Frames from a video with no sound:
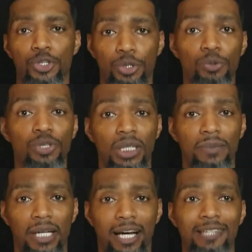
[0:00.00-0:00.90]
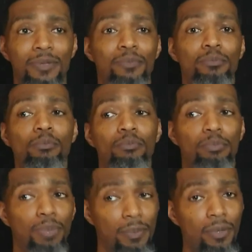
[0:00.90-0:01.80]
true sometimes,
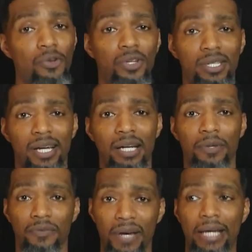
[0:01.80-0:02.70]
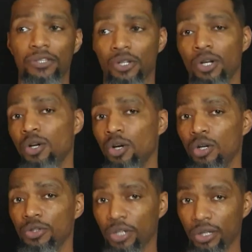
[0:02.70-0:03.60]
but most of the time the facts
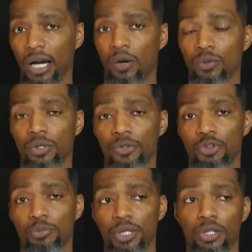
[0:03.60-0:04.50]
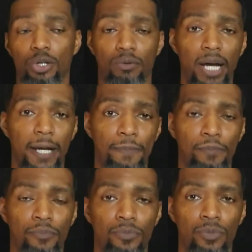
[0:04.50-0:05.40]
turn out to be correct.
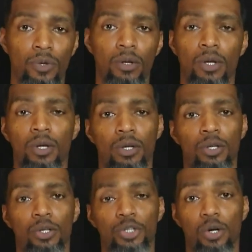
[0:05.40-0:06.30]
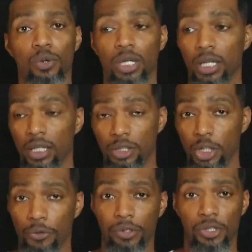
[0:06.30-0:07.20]
So it
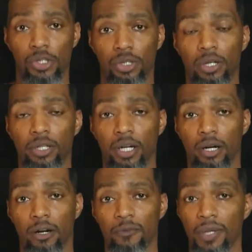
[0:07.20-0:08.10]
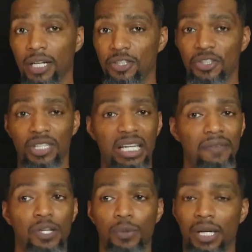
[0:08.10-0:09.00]
decreases your learning curve because it's
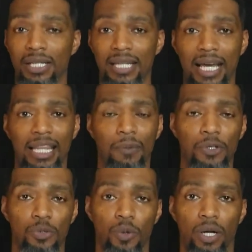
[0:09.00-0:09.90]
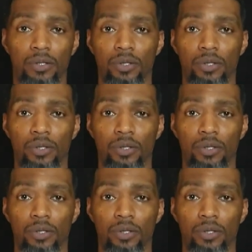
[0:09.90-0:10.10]
giving you exactly what you want.